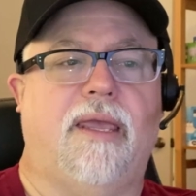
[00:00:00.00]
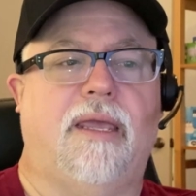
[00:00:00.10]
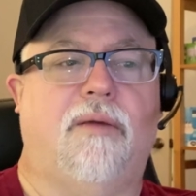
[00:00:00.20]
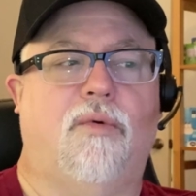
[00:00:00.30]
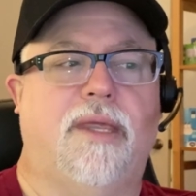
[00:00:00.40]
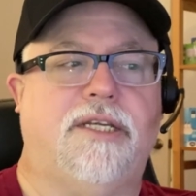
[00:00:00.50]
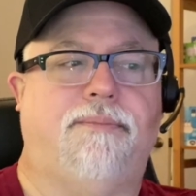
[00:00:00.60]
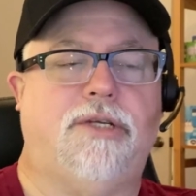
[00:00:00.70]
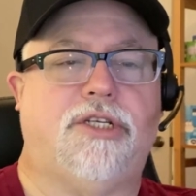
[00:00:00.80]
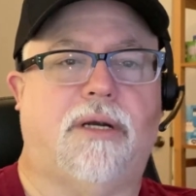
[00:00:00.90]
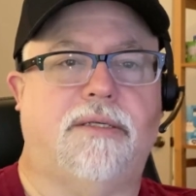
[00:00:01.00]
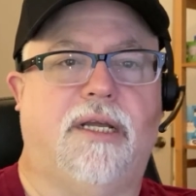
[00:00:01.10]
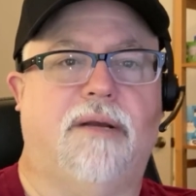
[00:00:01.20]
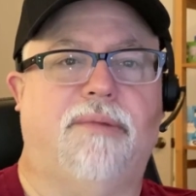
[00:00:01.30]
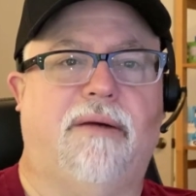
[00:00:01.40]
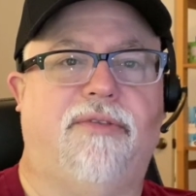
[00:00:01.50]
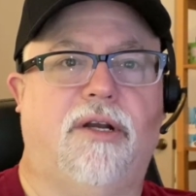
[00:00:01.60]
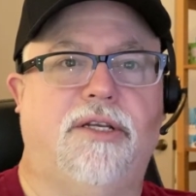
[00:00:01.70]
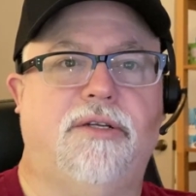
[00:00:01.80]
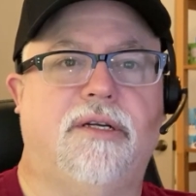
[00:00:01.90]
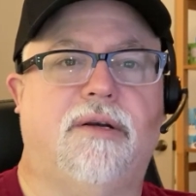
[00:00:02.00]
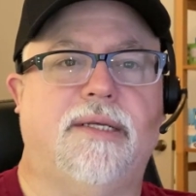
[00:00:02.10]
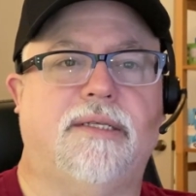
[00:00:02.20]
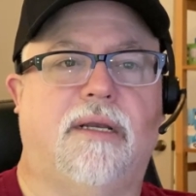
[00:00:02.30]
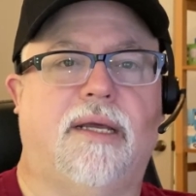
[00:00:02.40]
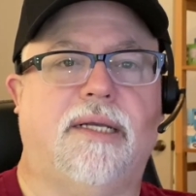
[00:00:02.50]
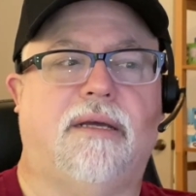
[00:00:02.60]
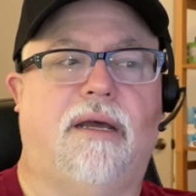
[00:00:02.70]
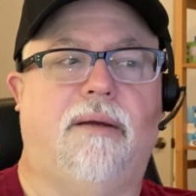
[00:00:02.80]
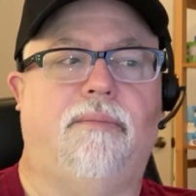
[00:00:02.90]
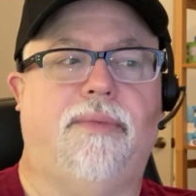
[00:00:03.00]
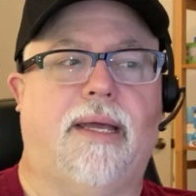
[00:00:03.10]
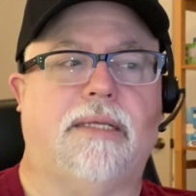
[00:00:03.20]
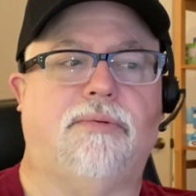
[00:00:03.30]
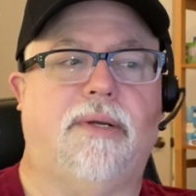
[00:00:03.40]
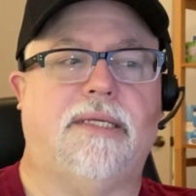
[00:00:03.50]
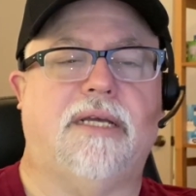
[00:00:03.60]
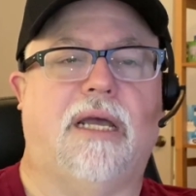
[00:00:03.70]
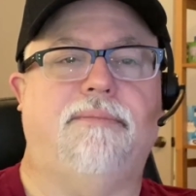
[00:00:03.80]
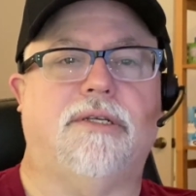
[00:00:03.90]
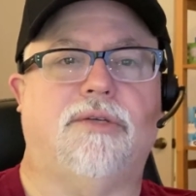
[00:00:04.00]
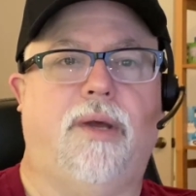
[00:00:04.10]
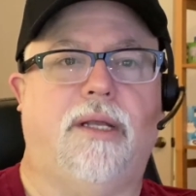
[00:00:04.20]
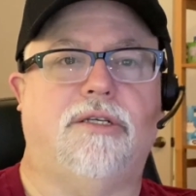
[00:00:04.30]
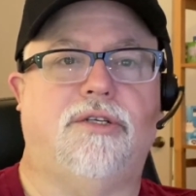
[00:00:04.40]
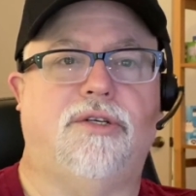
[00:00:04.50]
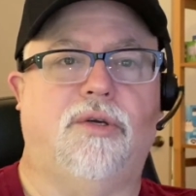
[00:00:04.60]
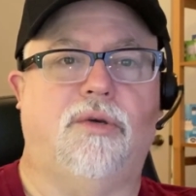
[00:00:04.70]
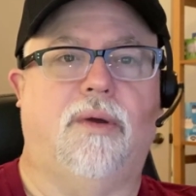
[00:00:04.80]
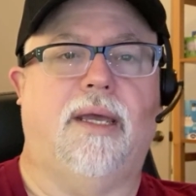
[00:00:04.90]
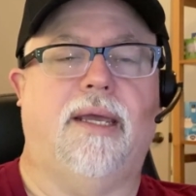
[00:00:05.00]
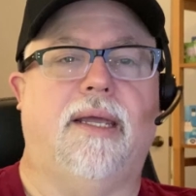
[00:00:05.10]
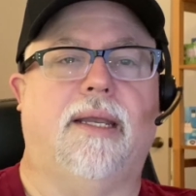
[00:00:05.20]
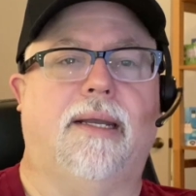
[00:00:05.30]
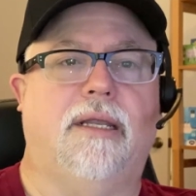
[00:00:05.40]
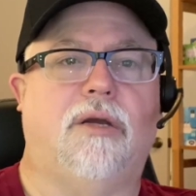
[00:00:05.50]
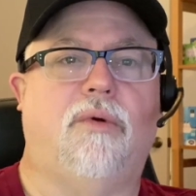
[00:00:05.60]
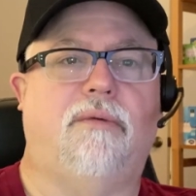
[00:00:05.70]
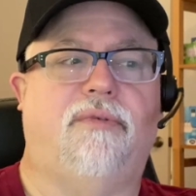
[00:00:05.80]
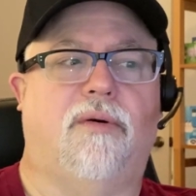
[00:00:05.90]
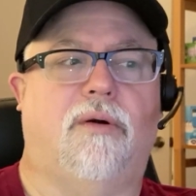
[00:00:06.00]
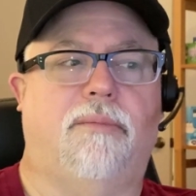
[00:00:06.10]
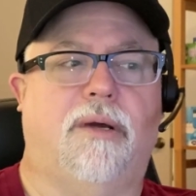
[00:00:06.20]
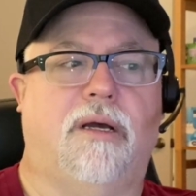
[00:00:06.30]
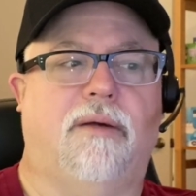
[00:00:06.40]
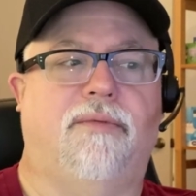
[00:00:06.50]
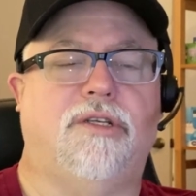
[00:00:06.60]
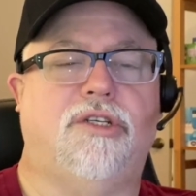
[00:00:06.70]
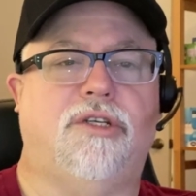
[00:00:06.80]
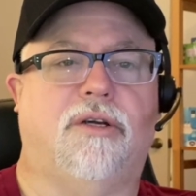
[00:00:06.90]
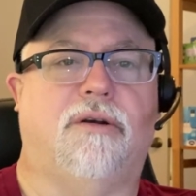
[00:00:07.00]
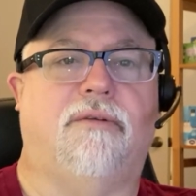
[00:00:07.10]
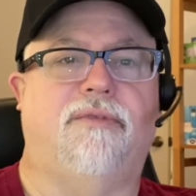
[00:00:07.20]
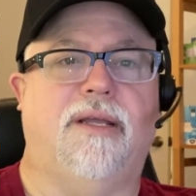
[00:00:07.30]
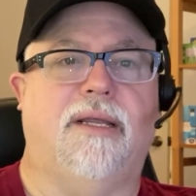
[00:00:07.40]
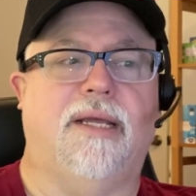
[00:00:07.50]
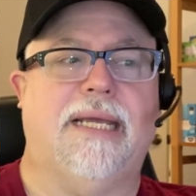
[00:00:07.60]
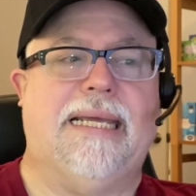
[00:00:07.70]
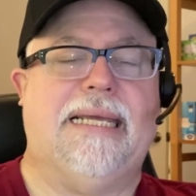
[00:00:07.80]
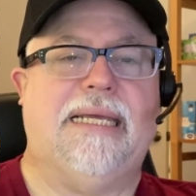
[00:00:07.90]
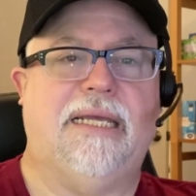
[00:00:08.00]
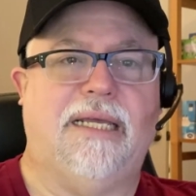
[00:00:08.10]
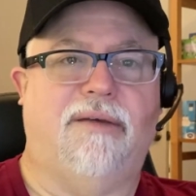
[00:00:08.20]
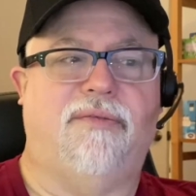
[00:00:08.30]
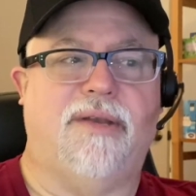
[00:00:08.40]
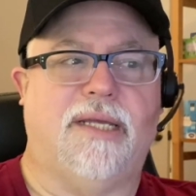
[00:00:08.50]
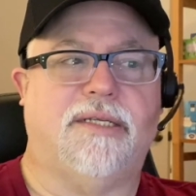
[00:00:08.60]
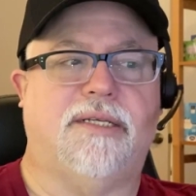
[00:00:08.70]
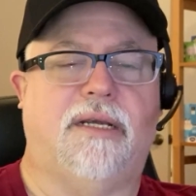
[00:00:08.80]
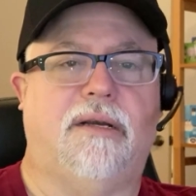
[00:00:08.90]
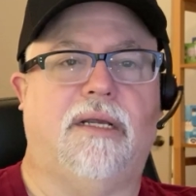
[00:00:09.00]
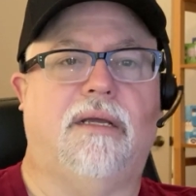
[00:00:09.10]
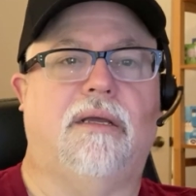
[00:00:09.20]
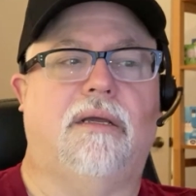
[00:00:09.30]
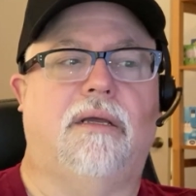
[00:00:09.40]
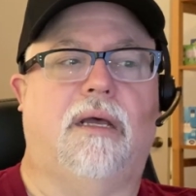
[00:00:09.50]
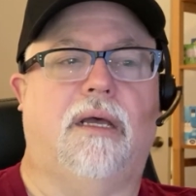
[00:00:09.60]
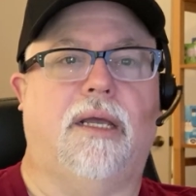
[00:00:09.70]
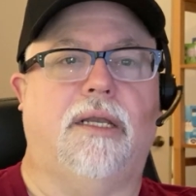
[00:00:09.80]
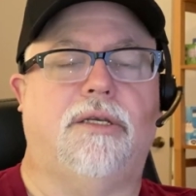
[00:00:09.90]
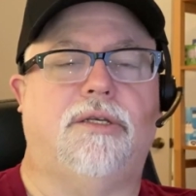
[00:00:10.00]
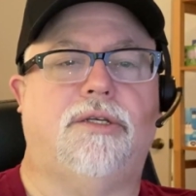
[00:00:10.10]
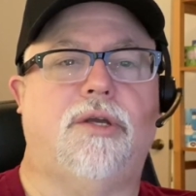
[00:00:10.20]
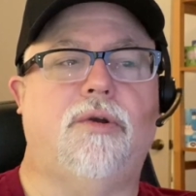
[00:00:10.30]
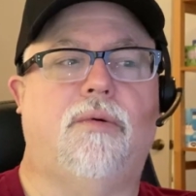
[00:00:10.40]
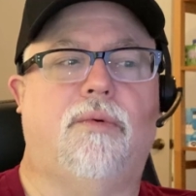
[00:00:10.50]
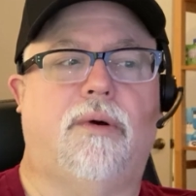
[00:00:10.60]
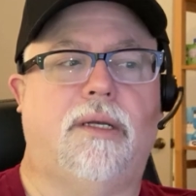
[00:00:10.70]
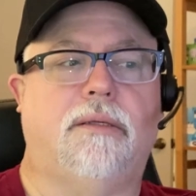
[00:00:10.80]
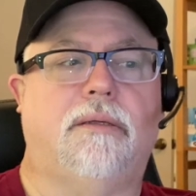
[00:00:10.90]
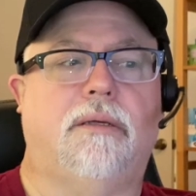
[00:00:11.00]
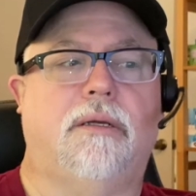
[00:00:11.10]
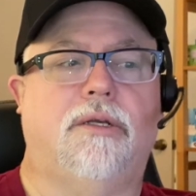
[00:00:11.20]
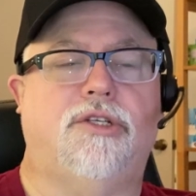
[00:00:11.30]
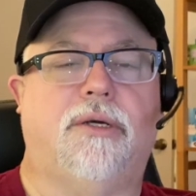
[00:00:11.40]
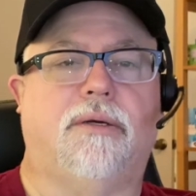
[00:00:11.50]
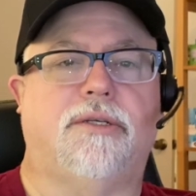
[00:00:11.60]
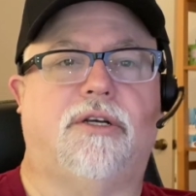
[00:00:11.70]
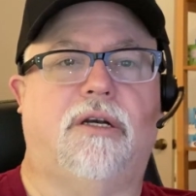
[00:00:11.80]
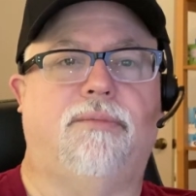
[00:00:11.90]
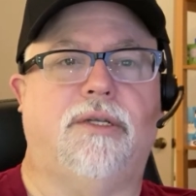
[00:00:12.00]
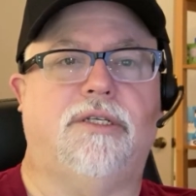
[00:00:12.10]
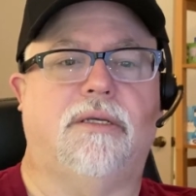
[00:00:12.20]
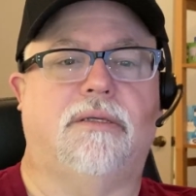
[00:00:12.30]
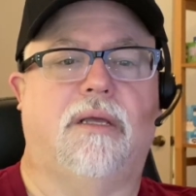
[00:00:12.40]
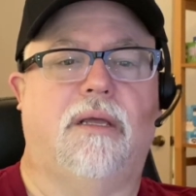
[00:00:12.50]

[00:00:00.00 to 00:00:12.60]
when the temperature starts to get above 32 degrees at nighttime, that's when it's time to switch to a liquid form of sugar feeding if necessary. A 2-to-1 sugar syrup, which is